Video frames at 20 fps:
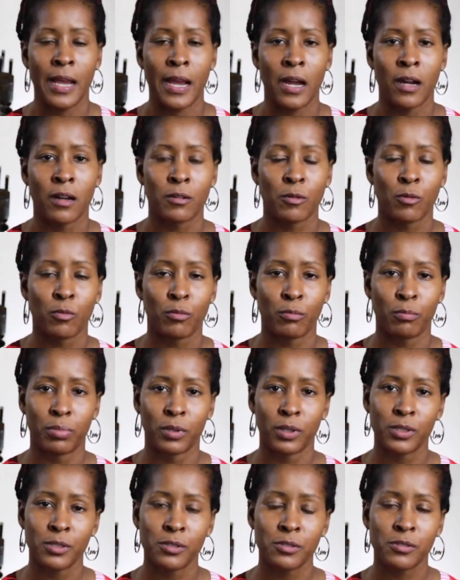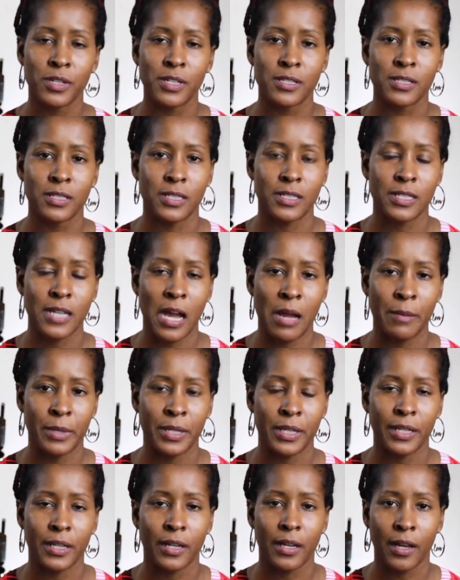Now, blue is a
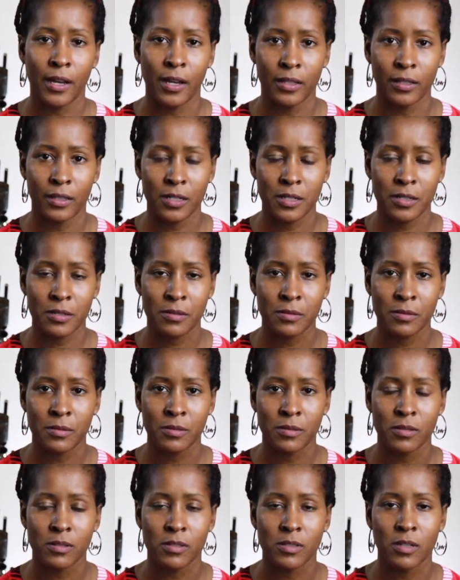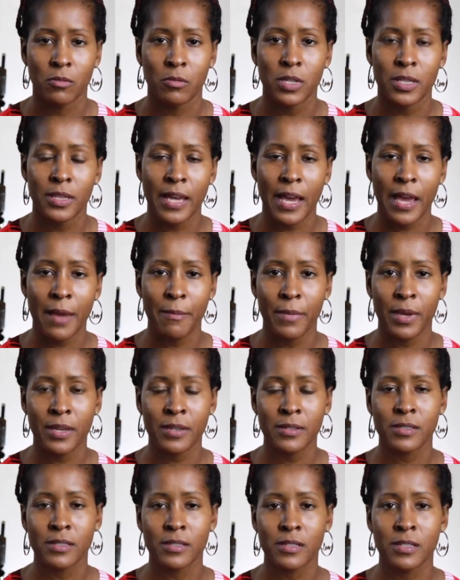dominant color. So what that
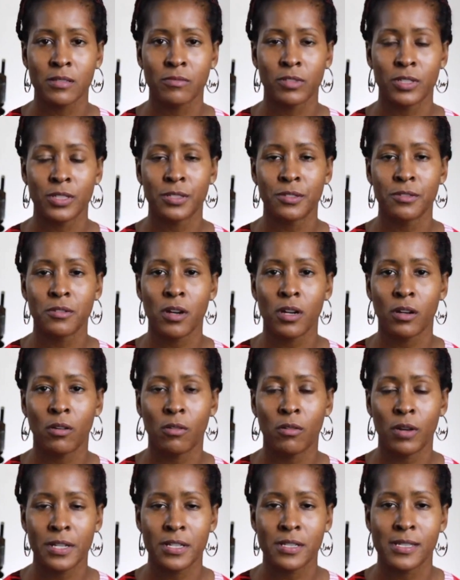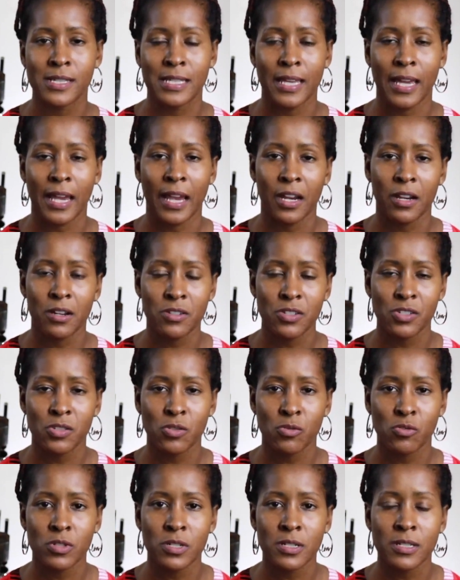means is when you are going into the hair
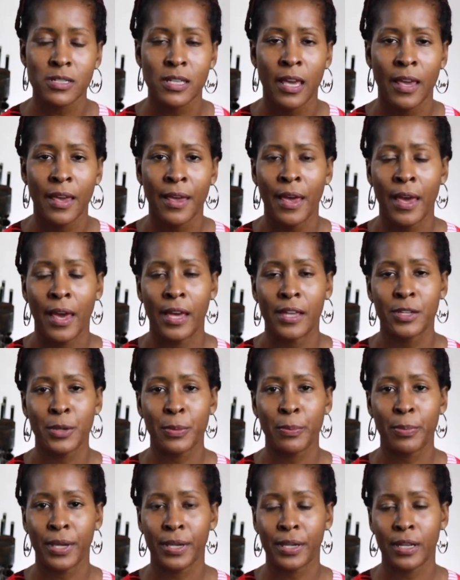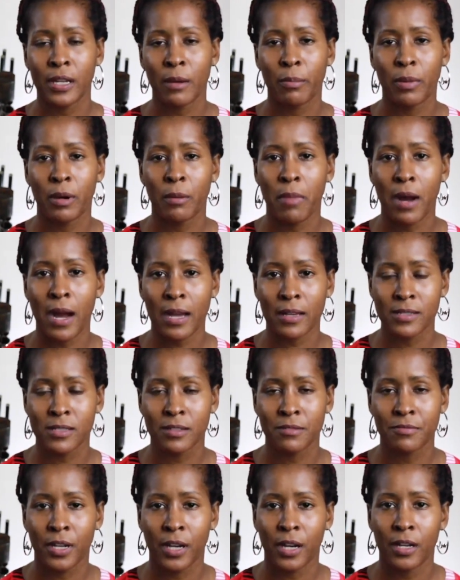stores and you're picking up a
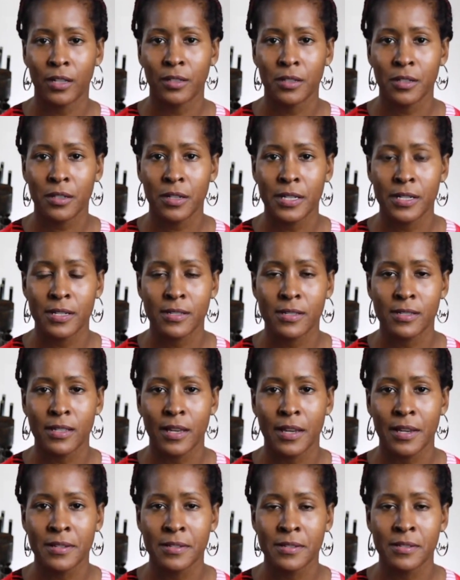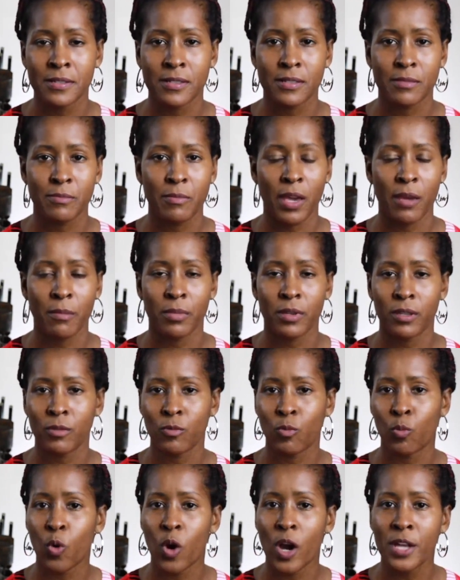box of color and it says
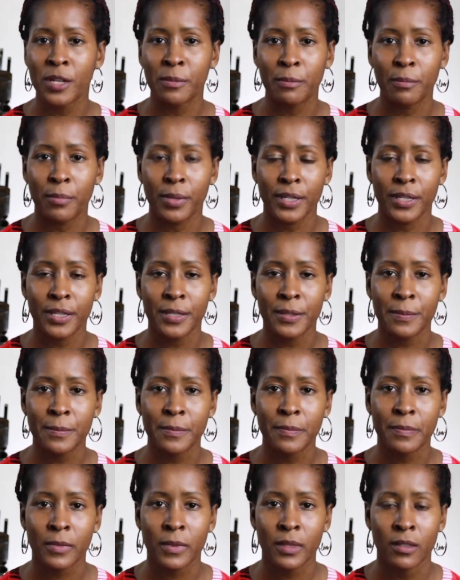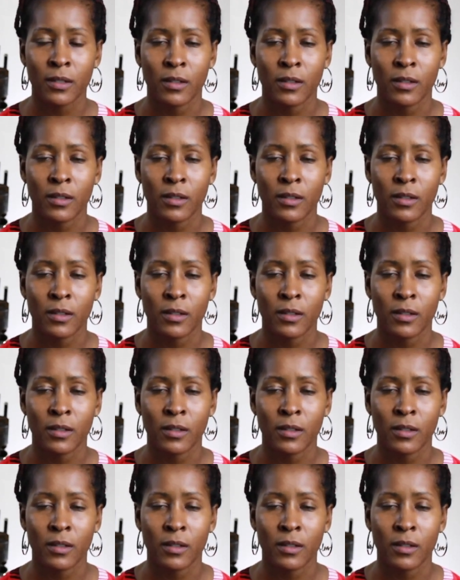maybe 1B,